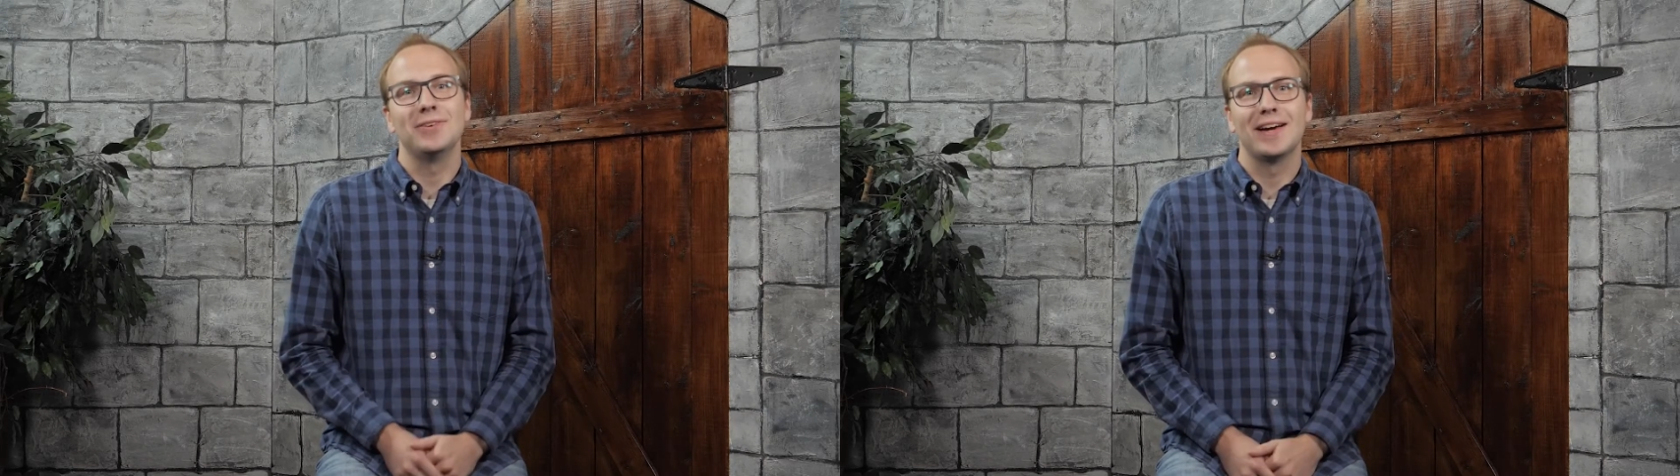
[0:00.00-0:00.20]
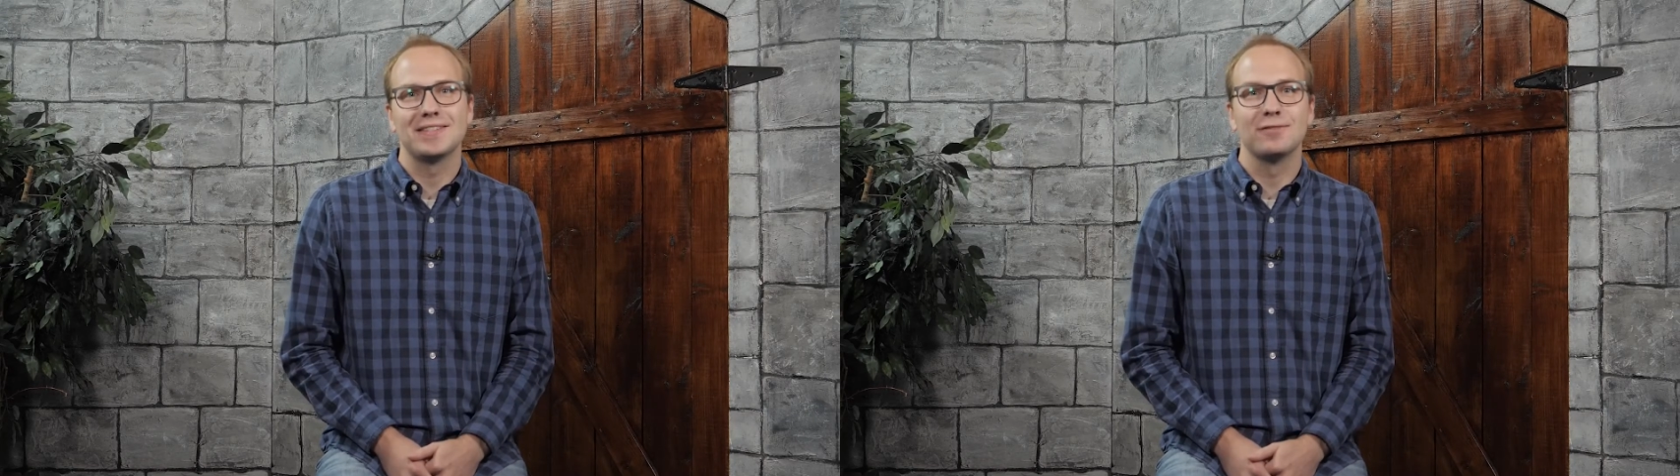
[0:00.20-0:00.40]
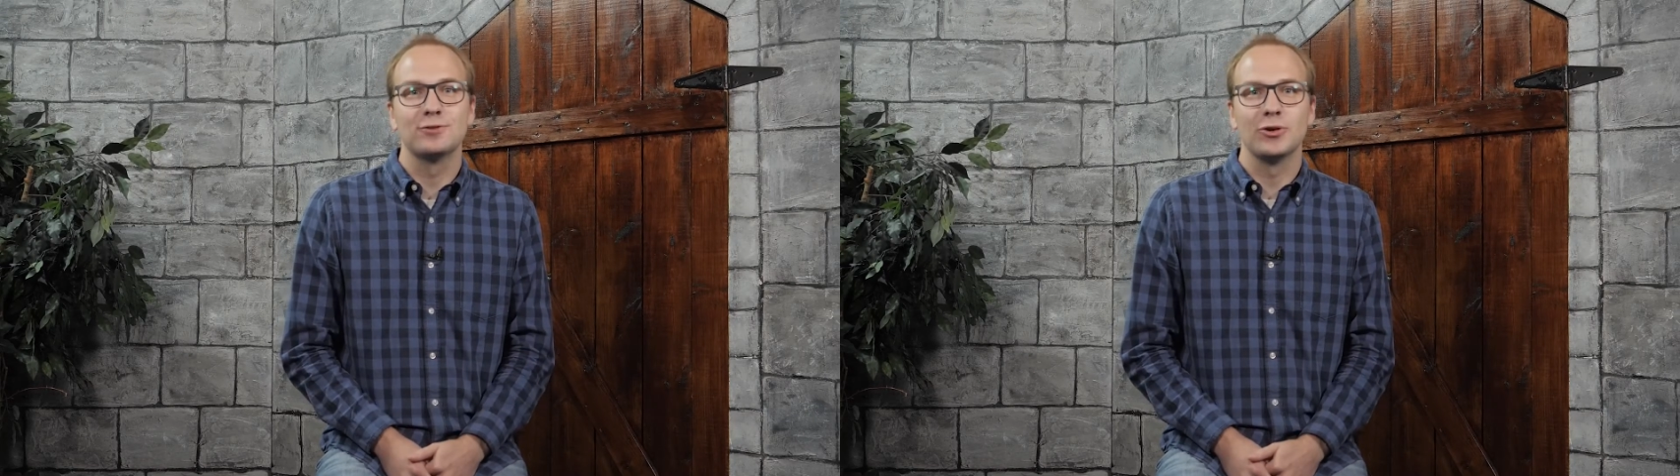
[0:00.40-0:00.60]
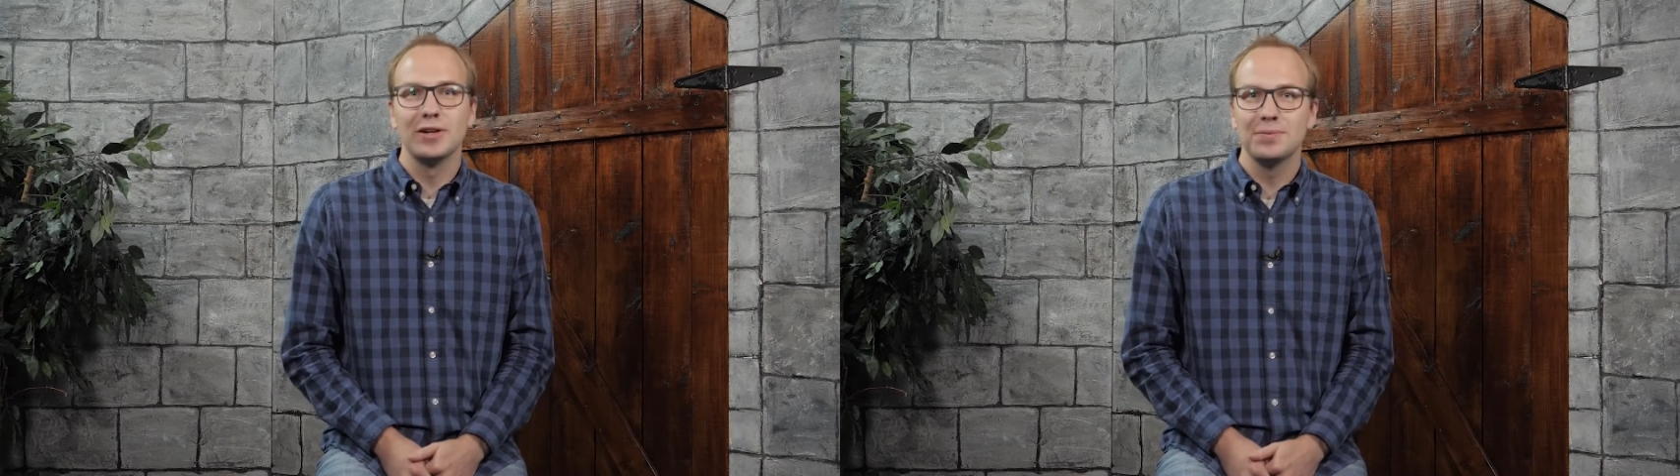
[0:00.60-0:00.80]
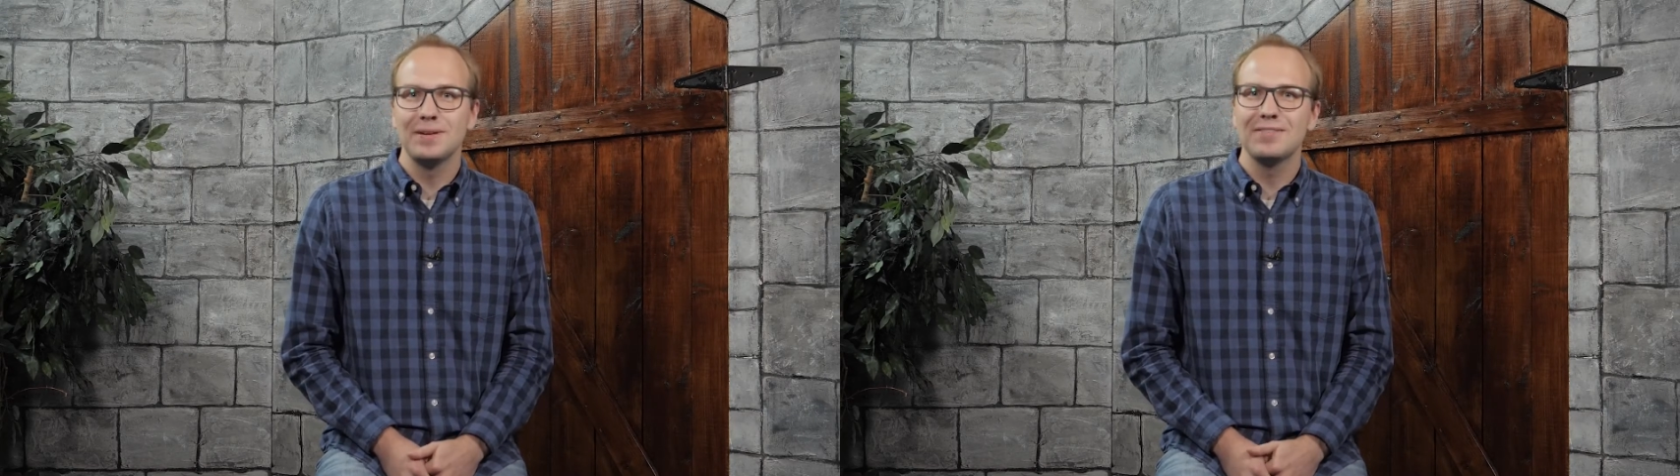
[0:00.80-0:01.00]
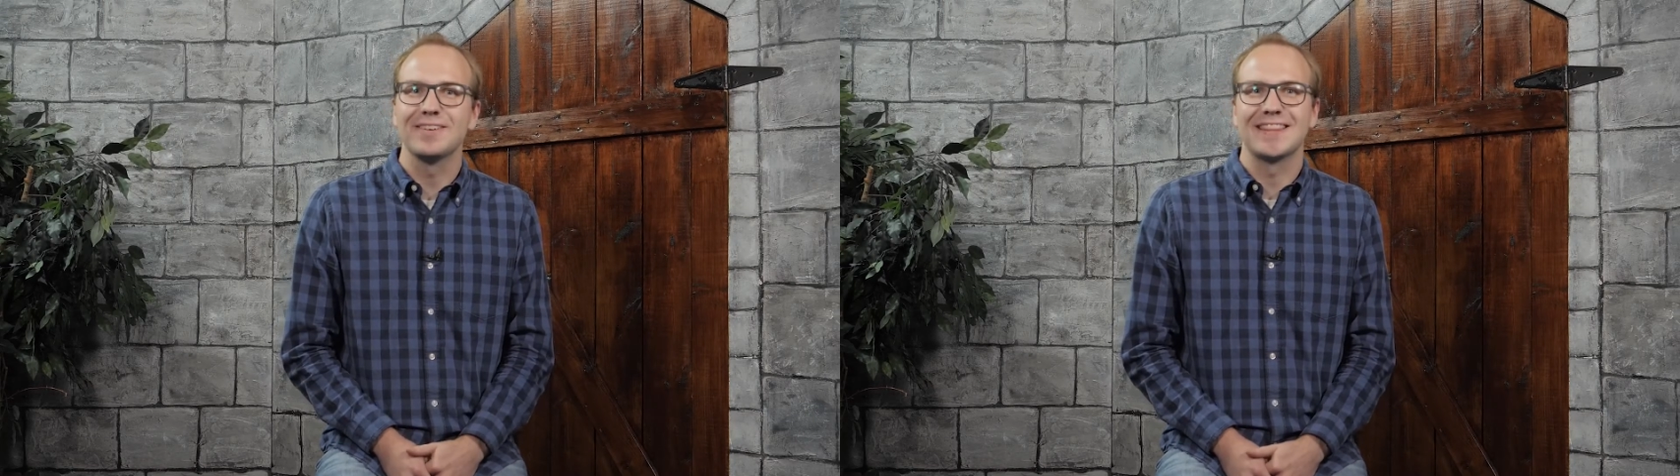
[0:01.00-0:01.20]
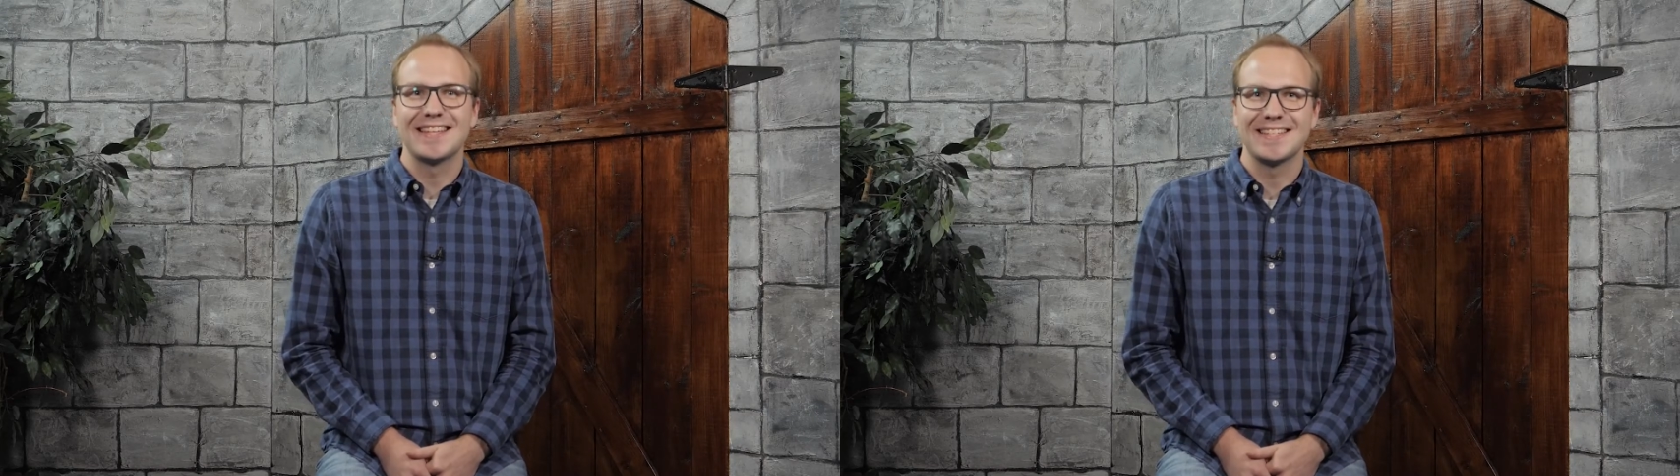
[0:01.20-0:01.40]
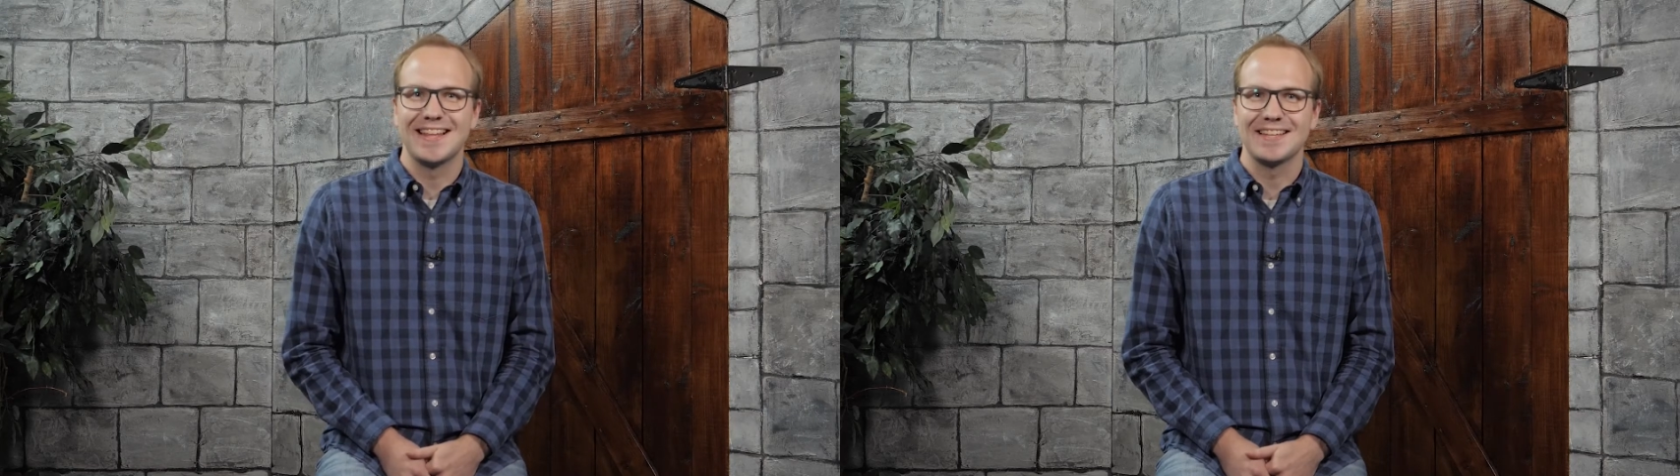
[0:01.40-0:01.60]
you guys have joined me for
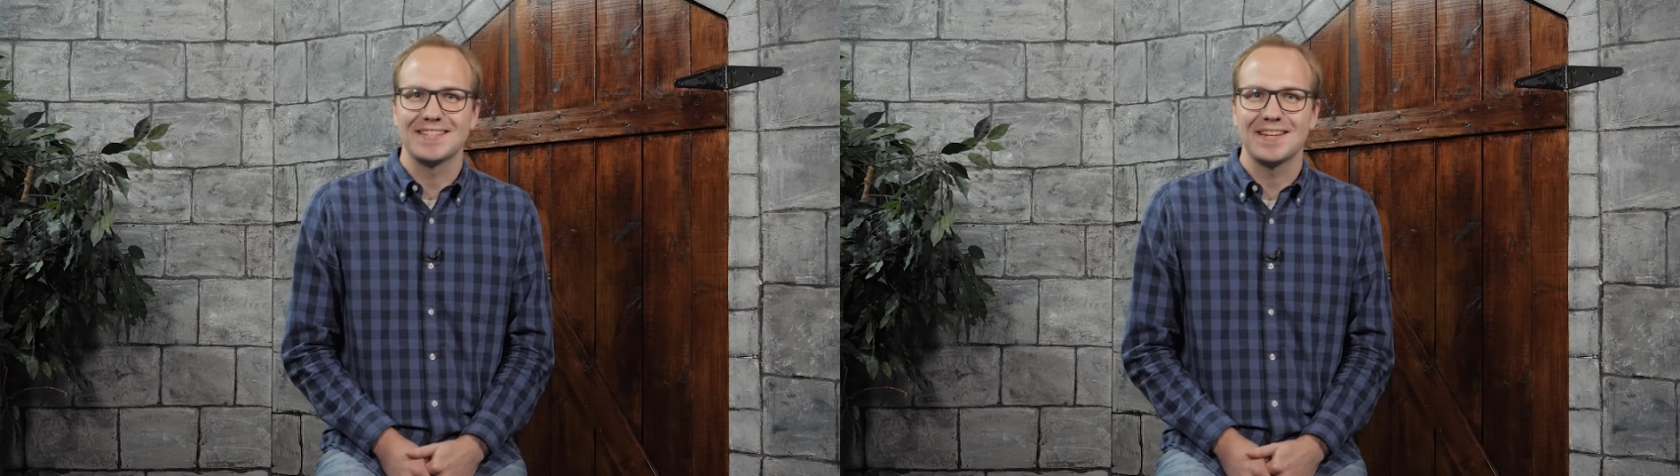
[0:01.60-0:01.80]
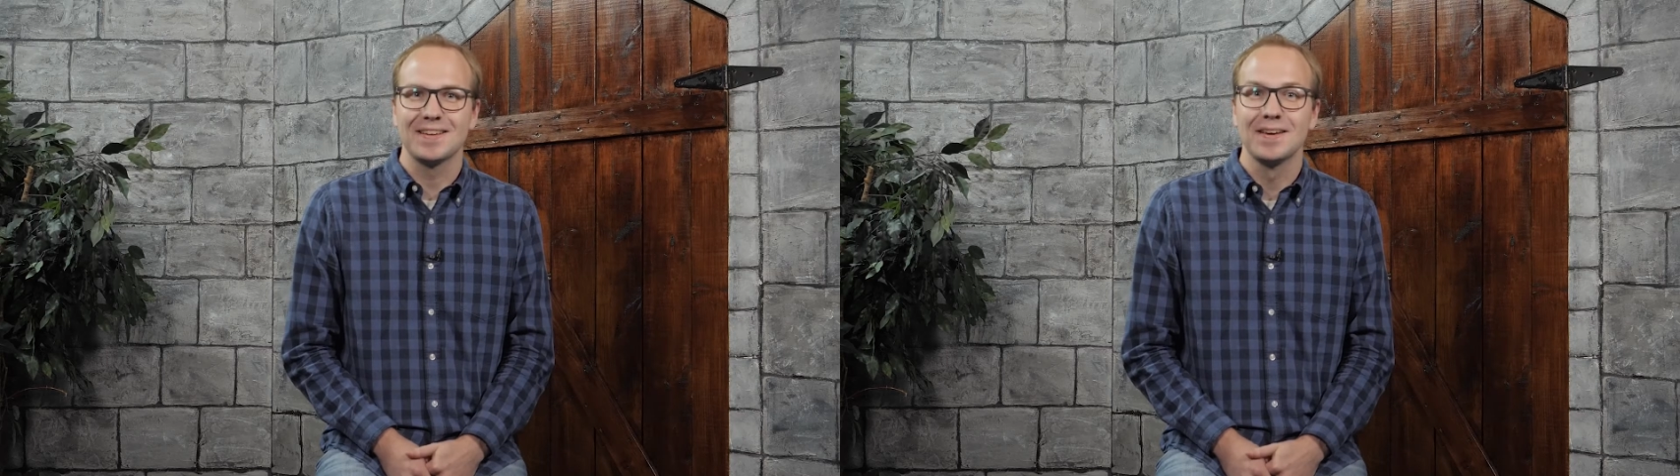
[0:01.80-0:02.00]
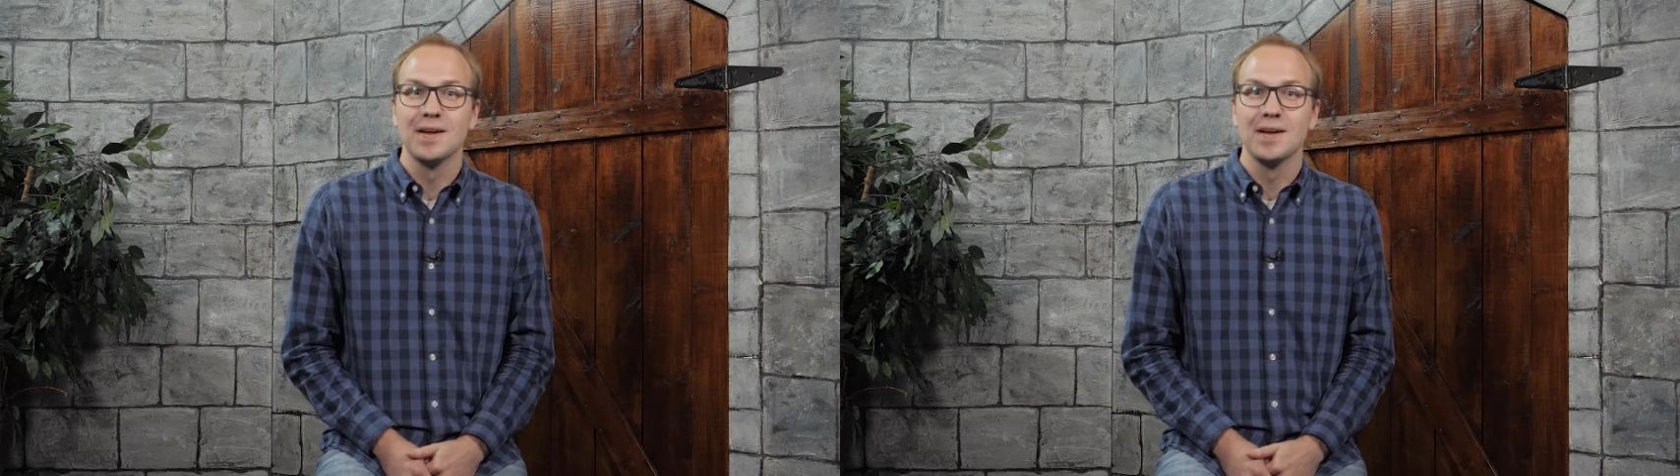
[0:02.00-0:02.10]
this lesson.